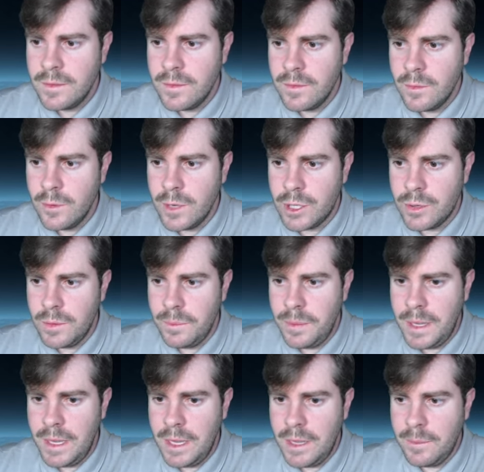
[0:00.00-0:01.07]
which would
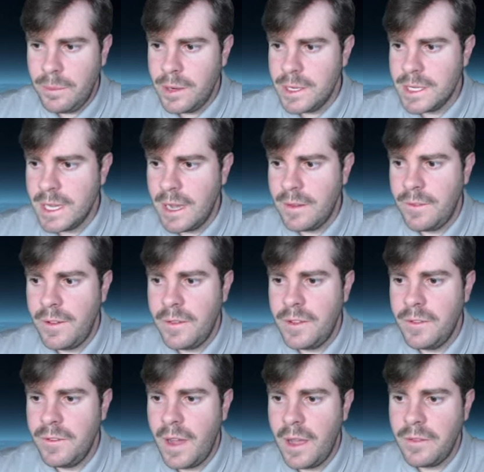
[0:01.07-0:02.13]
be put us at
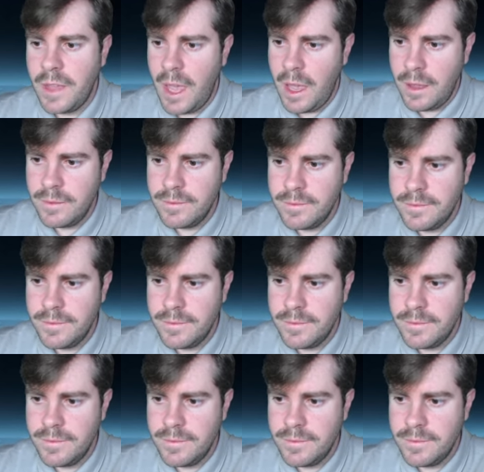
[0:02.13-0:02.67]
55K.